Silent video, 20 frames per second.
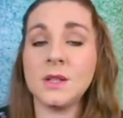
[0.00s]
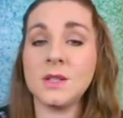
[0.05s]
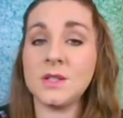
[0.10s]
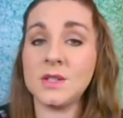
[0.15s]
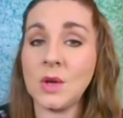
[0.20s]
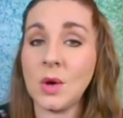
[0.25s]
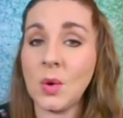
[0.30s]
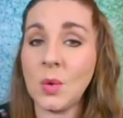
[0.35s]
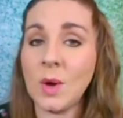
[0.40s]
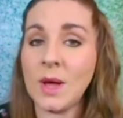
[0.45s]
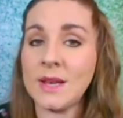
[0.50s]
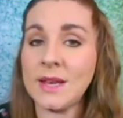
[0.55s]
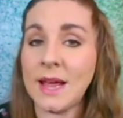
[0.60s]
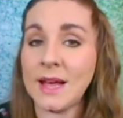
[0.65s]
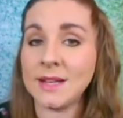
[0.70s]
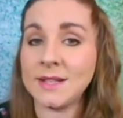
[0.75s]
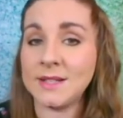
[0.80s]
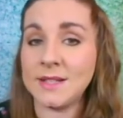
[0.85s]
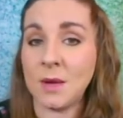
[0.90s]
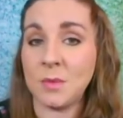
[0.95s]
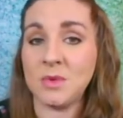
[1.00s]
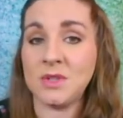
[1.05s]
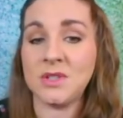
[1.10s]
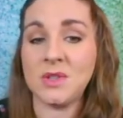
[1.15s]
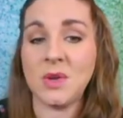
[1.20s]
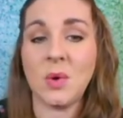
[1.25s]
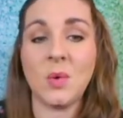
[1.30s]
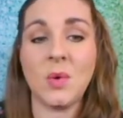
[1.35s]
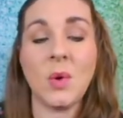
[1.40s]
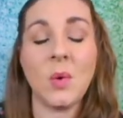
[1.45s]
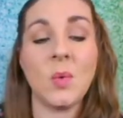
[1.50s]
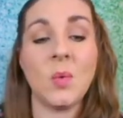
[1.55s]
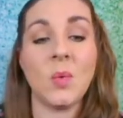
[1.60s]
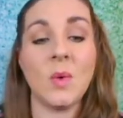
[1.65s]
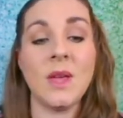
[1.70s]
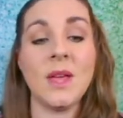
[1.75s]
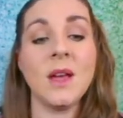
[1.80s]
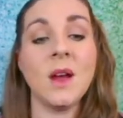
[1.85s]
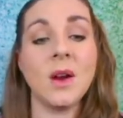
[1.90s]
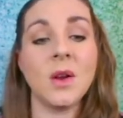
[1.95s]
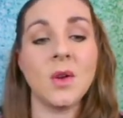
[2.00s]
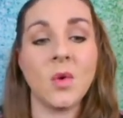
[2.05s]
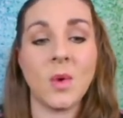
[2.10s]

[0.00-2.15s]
So next episode, we are